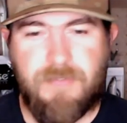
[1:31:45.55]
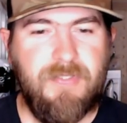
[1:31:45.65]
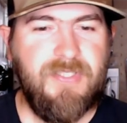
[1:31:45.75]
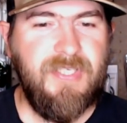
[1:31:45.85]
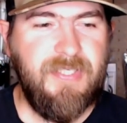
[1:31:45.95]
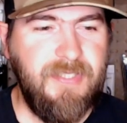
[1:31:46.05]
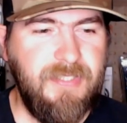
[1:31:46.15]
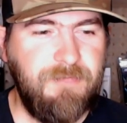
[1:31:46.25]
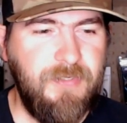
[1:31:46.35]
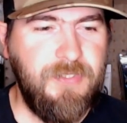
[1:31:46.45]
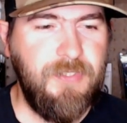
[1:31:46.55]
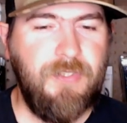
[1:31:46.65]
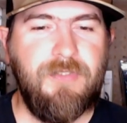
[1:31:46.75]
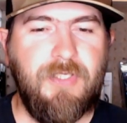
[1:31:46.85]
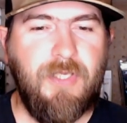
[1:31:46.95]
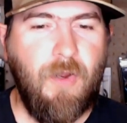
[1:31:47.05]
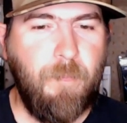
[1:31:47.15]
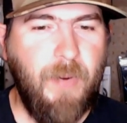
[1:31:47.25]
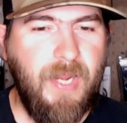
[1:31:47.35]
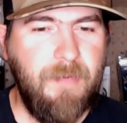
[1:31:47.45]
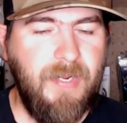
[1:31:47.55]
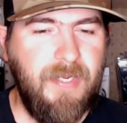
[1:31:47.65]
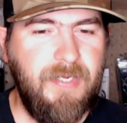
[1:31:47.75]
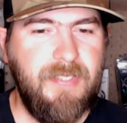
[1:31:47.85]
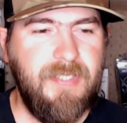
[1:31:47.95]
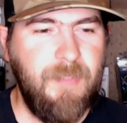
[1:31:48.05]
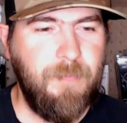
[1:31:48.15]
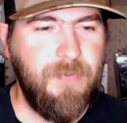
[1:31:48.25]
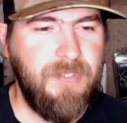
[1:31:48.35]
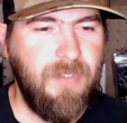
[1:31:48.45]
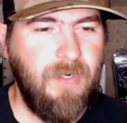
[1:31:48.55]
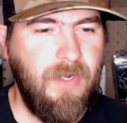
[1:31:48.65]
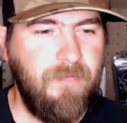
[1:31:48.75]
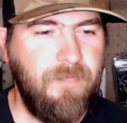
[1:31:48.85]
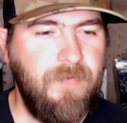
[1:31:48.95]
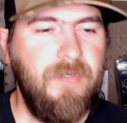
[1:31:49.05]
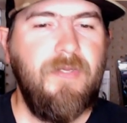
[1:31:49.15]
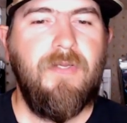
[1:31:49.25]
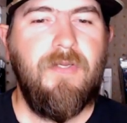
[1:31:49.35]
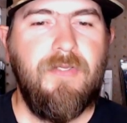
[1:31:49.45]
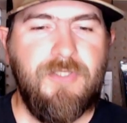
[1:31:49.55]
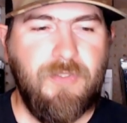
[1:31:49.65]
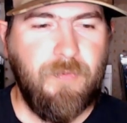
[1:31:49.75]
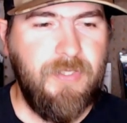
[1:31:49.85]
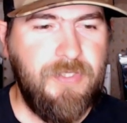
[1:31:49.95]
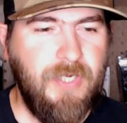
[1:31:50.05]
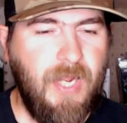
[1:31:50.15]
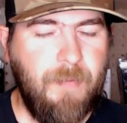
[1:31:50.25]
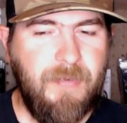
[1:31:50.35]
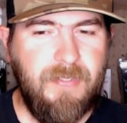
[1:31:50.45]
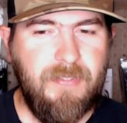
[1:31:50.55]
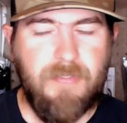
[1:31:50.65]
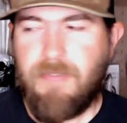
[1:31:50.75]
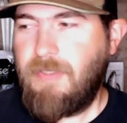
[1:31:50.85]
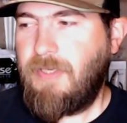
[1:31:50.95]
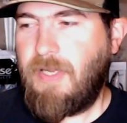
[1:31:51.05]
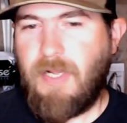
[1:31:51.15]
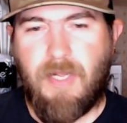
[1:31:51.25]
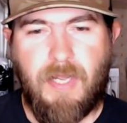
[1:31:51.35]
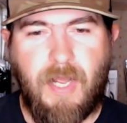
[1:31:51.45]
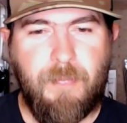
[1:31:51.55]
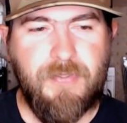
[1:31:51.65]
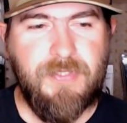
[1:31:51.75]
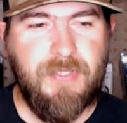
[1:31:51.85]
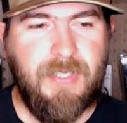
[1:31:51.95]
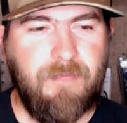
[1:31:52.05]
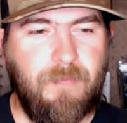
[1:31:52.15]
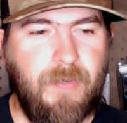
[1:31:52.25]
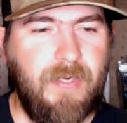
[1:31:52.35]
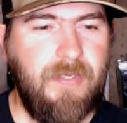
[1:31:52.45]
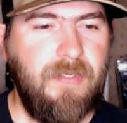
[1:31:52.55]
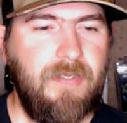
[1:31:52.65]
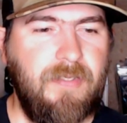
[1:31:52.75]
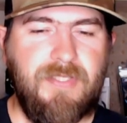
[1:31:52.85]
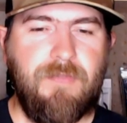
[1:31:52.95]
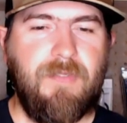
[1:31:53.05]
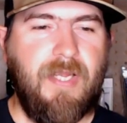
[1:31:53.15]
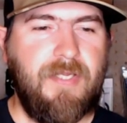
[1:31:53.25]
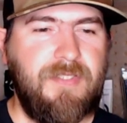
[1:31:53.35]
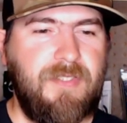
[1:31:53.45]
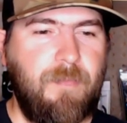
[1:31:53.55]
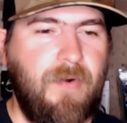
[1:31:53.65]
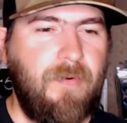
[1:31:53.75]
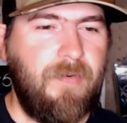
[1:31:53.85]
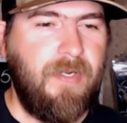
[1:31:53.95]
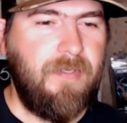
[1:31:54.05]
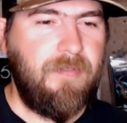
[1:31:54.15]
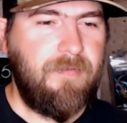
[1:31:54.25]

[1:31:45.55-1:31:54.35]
Sixth Sense Fishing. Use the code BAITMAN. Get ten percent off. Screenshot me. Uh, I'll put you in the giveaway. See you guys tomorrow night.